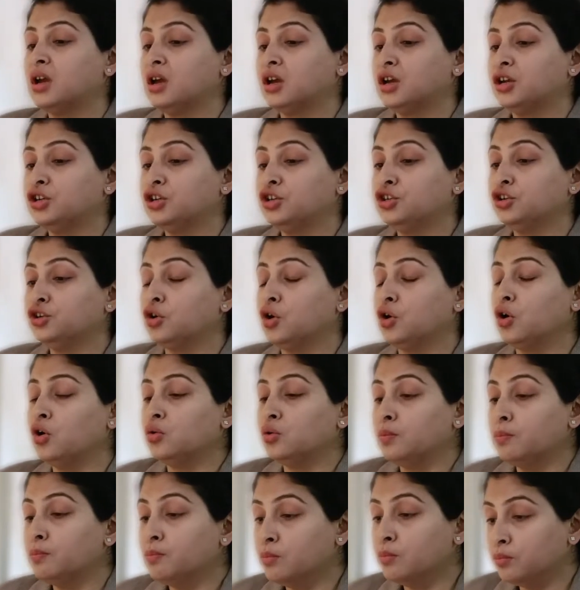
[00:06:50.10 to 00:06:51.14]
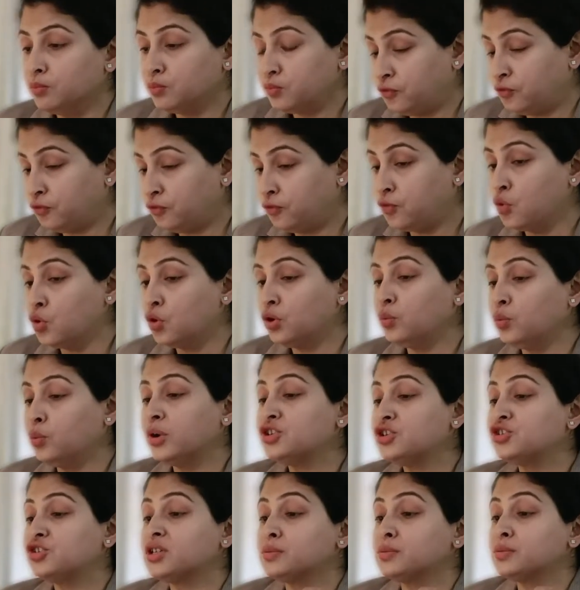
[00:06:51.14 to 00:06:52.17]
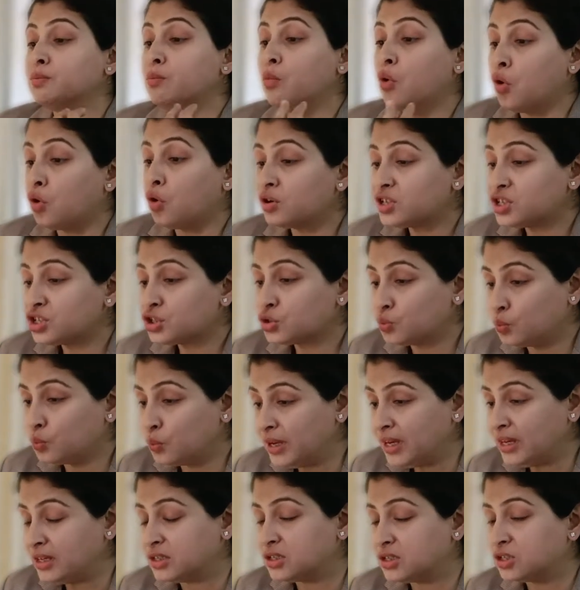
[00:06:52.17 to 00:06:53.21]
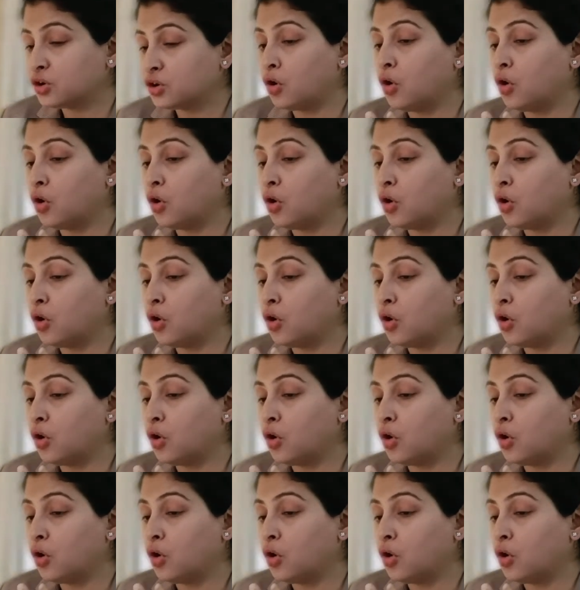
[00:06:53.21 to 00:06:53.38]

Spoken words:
food which is more sweet,